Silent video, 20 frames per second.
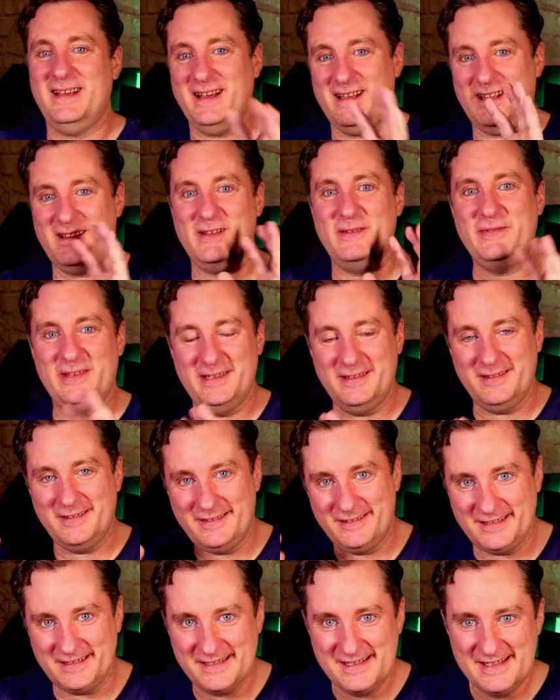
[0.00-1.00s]
elephants
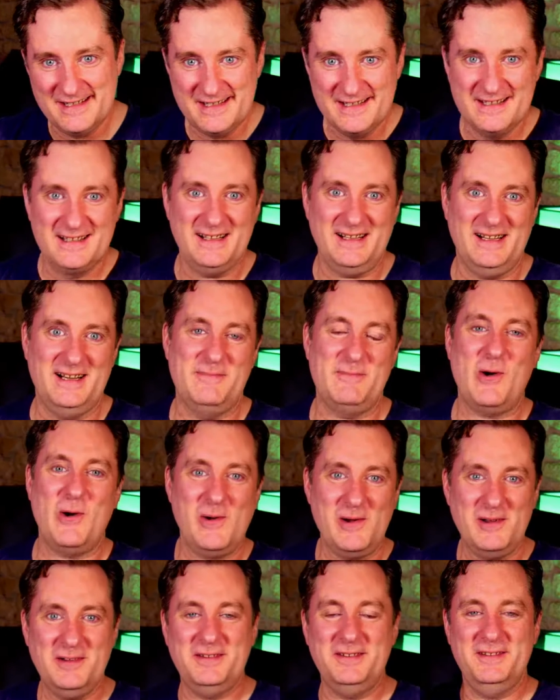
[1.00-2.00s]
and
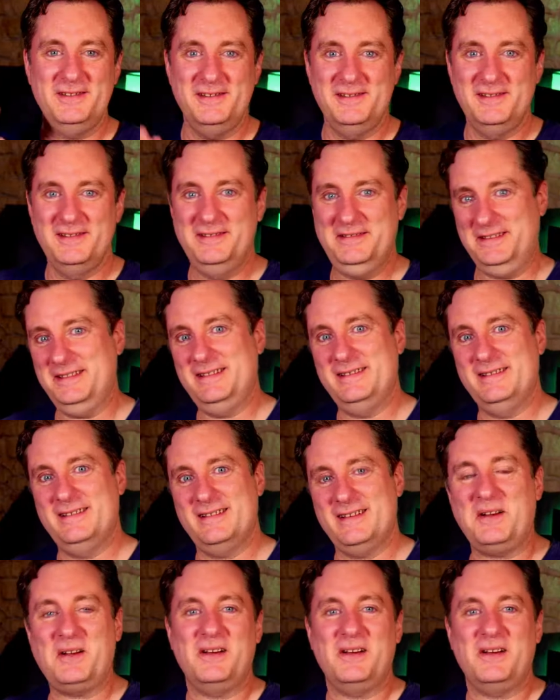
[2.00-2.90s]
horses and,